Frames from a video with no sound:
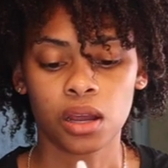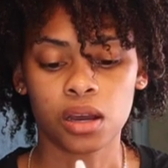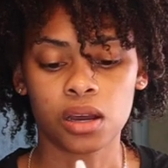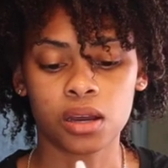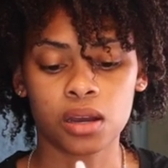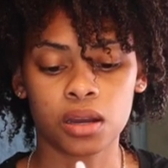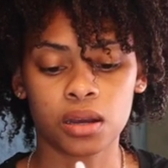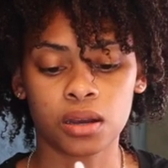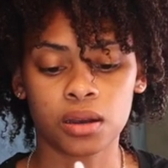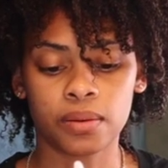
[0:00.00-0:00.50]

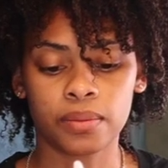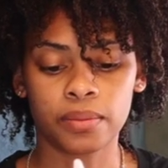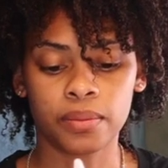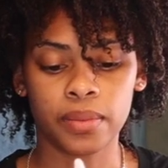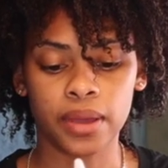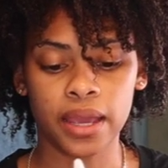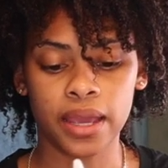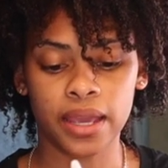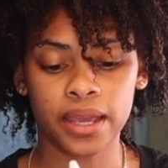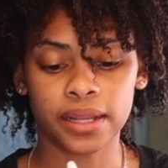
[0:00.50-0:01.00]

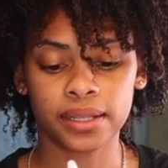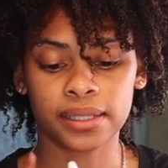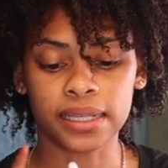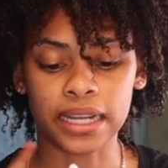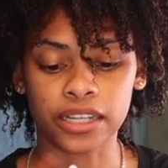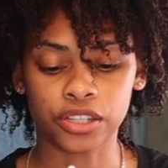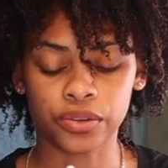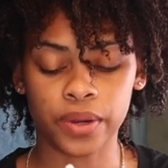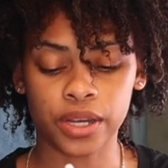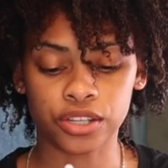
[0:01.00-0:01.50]
And
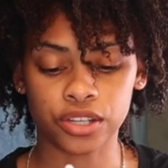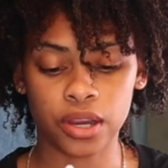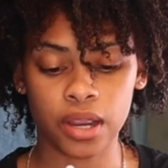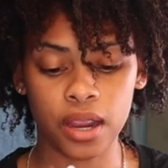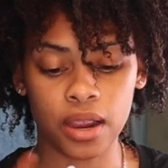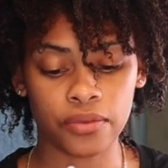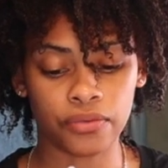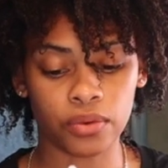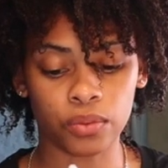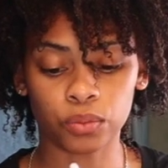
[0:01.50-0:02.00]
saturate your
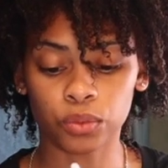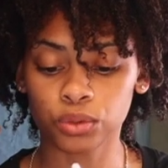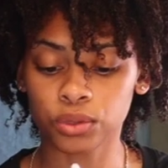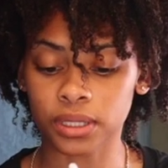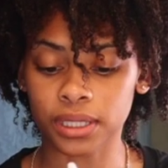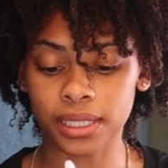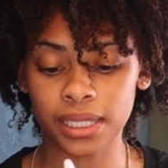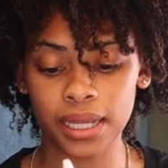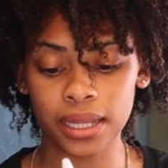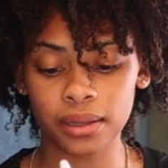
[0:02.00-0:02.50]
hair from root
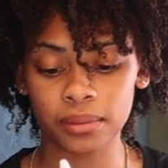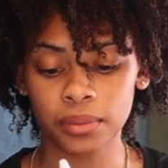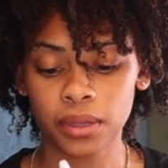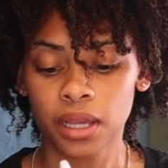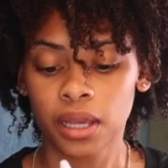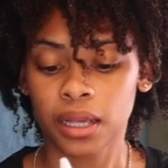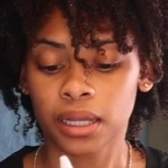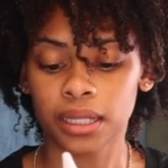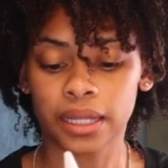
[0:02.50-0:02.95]
to tip.